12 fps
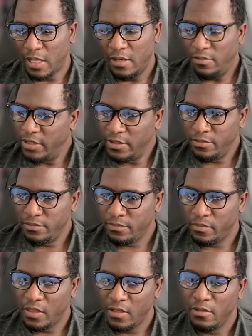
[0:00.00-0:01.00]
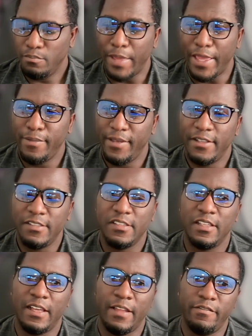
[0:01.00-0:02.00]
I don't know. Maybe it's
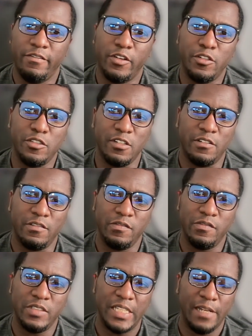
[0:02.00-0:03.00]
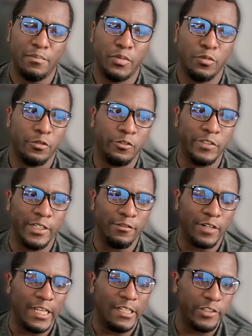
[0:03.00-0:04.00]
that version of Deadpool with
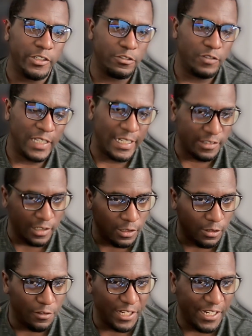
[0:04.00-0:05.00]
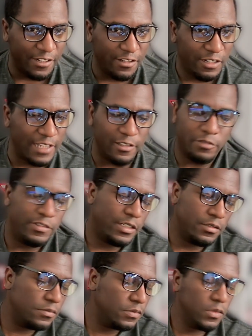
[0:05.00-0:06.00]
Ryan Reynolds with like the long hair. I don't
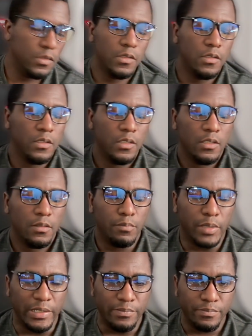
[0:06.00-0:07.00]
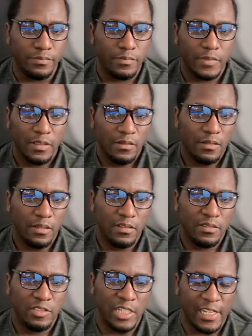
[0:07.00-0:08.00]
know. But
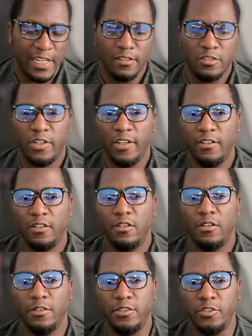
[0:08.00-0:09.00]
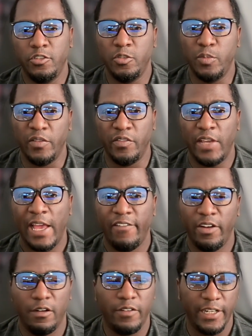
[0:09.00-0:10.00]
check out the trailer on YouTube if you
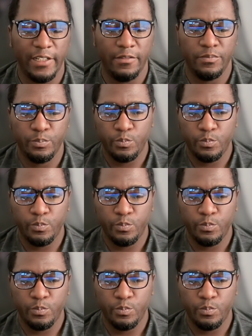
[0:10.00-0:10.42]
haven't already.